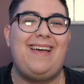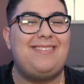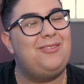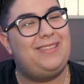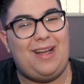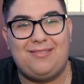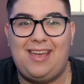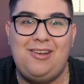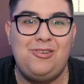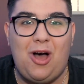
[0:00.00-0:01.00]
that's the only
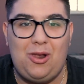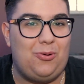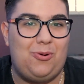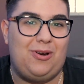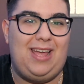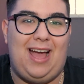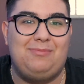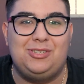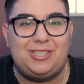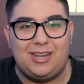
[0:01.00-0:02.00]
downside, not a worry,
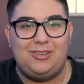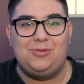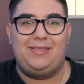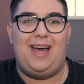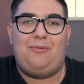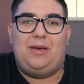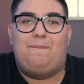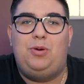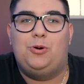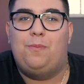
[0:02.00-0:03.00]
I'm just gonna do it that way,
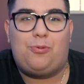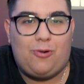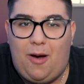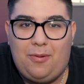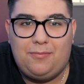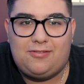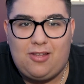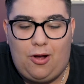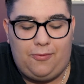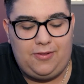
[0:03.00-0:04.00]
boom, problem
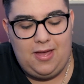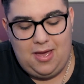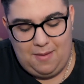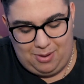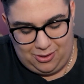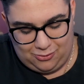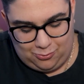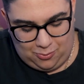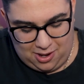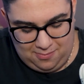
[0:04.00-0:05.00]
solved. But there's
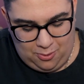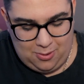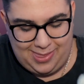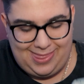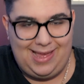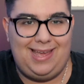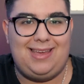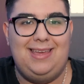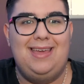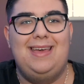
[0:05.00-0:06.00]
one more
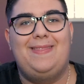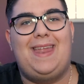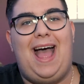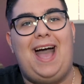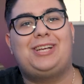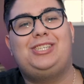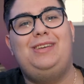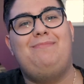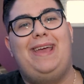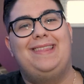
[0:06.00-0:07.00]
thing that
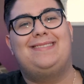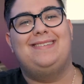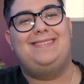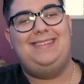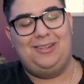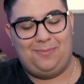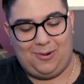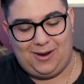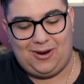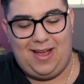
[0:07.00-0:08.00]
actually made this a deal
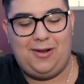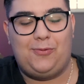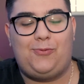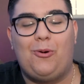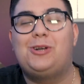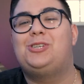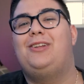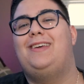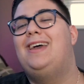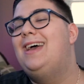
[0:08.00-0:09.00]
breaker, and
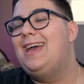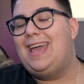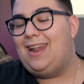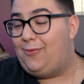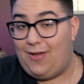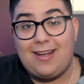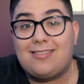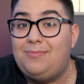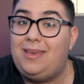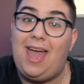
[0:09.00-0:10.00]
unfortunately, it
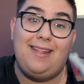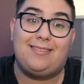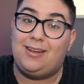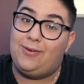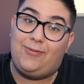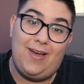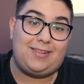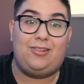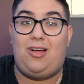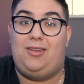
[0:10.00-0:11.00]
affects me and it's going to
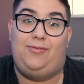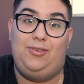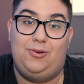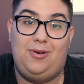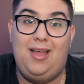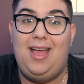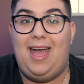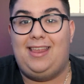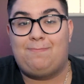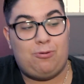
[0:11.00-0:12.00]
affect a lot of you,
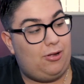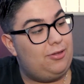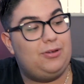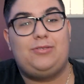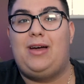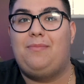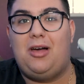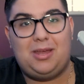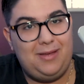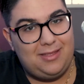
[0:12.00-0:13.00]
and it's probably the reason why I'm
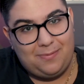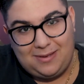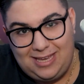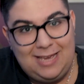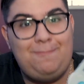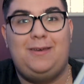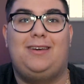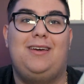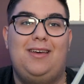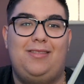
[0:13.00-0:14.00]
not going to end up
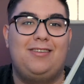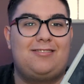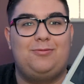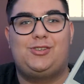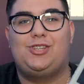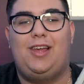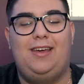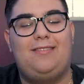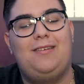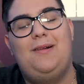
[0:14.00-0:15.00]
keeping this Switch Lite.